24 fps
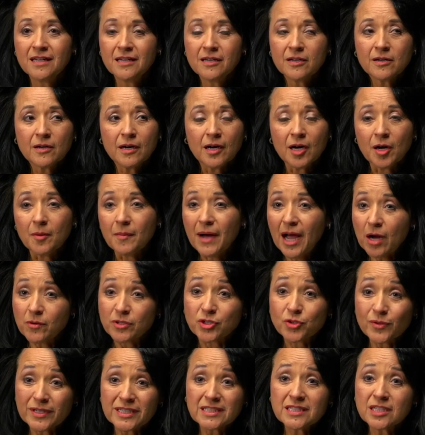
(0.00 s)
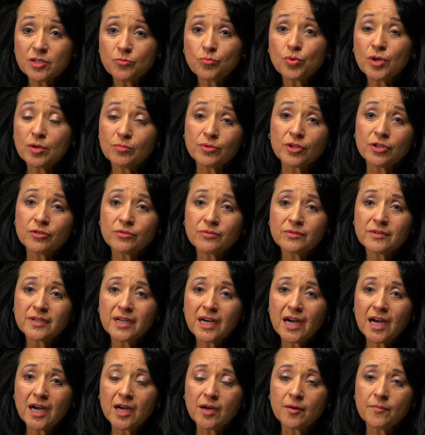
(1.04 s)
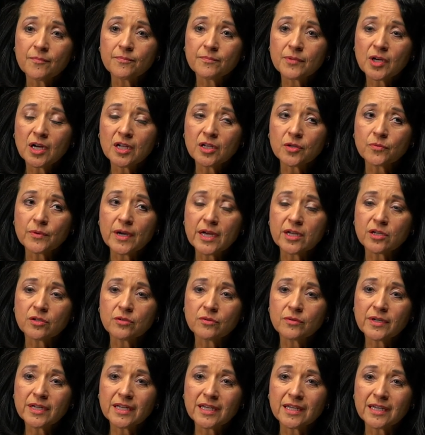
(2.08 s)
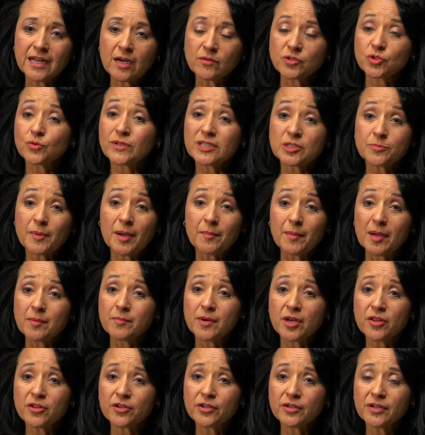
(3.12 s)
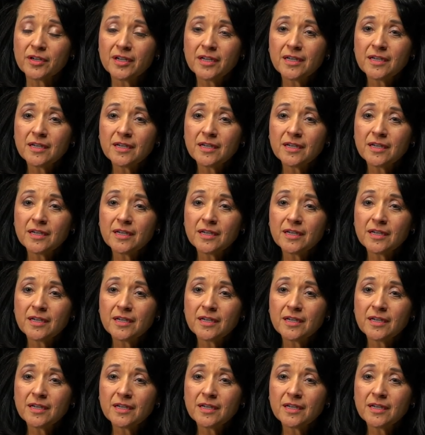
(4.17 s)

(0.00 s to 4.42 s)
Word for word: Um, I was raised in Pueblo, um, Colorado, and I was raised by my mother.